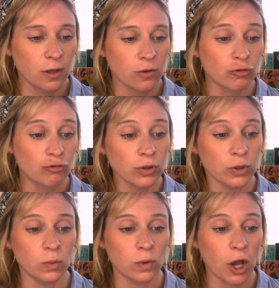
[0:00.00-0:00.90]
The
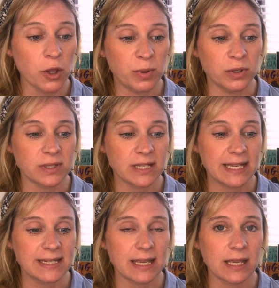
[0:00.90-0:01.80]
Gronkle opened
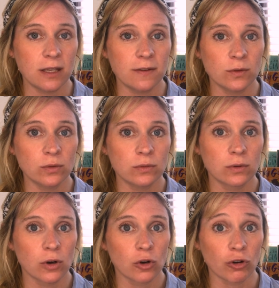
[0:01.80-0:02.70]
its evil
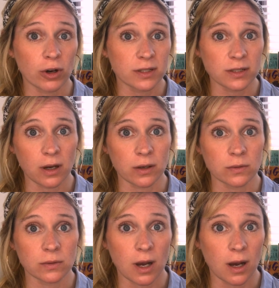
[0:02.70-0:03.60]
crocodile
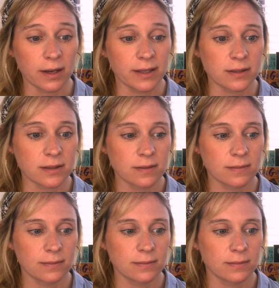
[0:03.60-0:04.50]
eyes.
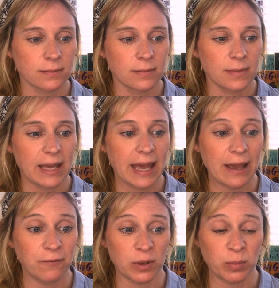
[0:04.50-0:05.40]

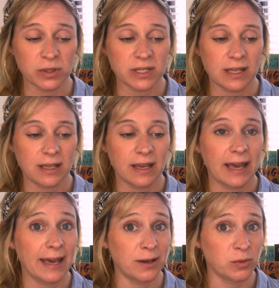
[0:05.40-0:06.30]
Everybody
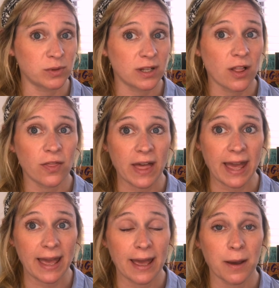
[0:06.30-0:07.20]
held
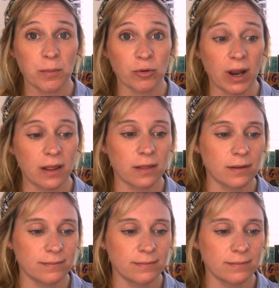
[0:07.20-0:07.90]
their breath.